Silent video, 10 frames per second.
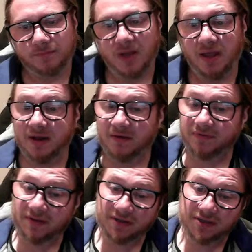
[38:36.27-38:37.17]
And
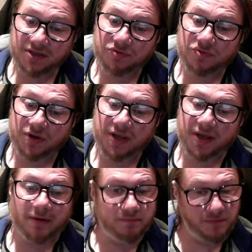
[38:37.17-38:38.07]
after this, it's rook
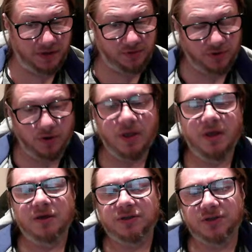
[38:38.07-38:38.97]
here. There you go.
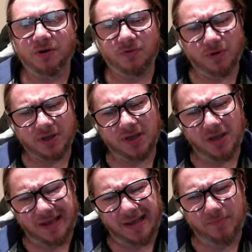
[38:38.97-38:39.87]
So rook
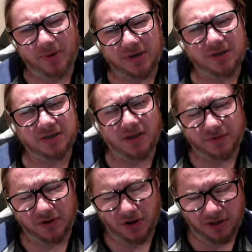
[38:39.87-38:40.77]
e, because
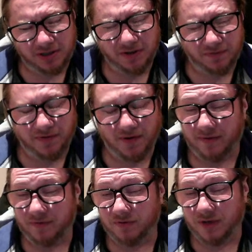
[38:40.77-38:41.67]
after knight
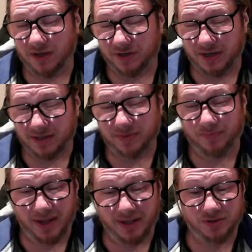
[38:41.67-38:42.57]
e5, Gukesh has not
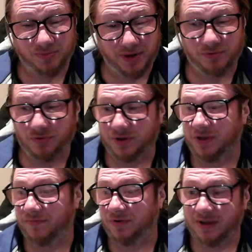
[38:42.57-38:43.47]
planned to play rook
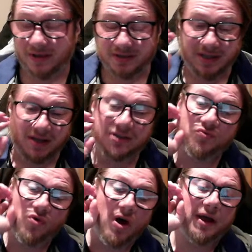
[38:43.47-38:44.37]
e3. I guess that is
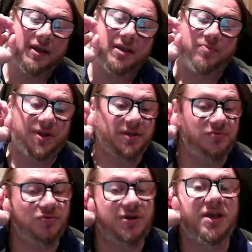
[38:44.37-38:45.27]
why he played
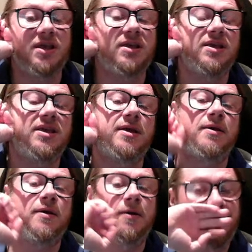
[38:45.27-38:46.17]
rook ae,
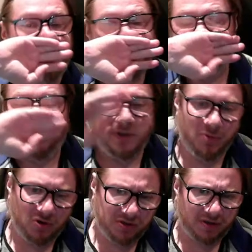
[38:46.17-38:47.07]

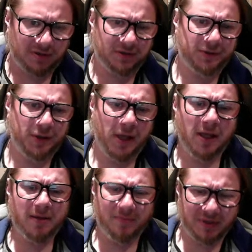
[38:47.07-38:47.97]
amongst others.
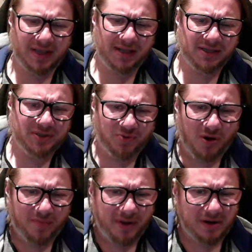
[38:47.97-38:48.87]
But that is
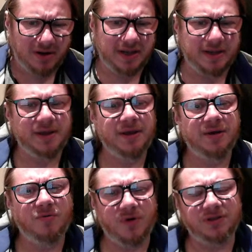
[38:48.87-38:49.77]
primarily
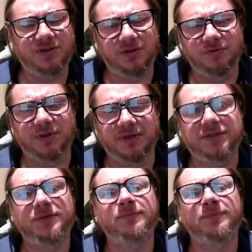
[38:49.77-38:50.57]
wants to do this.